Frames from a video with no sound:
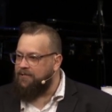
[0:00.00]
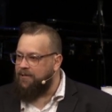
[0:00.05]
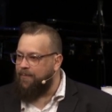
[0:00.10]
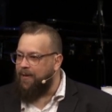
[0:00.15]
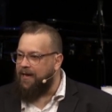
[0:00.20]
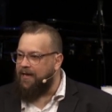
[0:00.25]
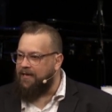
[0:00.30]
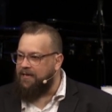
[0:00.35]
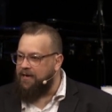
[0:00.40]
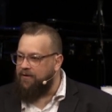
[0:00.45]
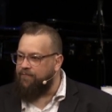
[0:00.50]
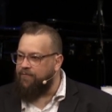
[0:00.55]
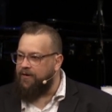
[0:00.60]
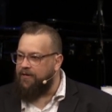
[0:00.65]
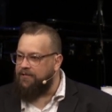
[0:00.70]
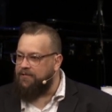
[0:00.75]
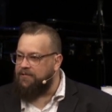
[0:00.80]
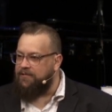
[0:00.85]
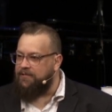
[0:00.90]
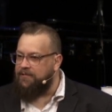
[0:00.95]
to make a
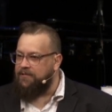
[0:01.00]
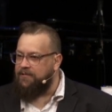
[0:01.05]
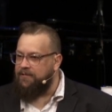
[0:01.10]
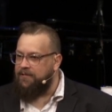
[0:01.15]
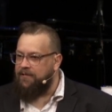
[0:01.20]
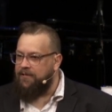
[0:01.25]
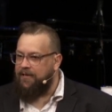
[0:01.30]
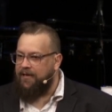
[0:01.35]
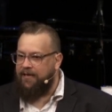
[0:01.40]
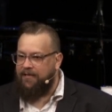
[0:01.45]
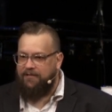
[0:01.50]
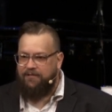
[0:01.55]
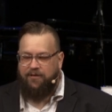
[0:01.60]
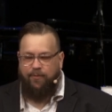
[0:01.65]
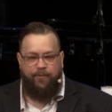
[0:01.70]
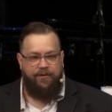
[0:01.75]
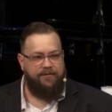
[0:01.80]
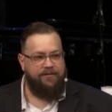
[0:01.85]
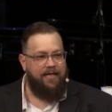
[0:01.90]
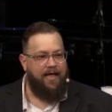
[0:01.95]
difference in
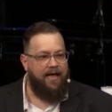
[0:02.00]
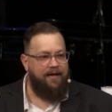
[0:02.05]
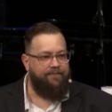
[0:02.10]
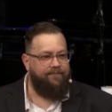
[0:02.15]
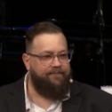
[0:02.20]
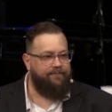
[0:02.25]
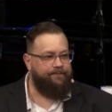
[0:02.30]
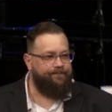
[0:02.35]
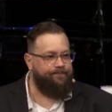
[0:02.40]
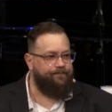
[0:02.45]
someone's life.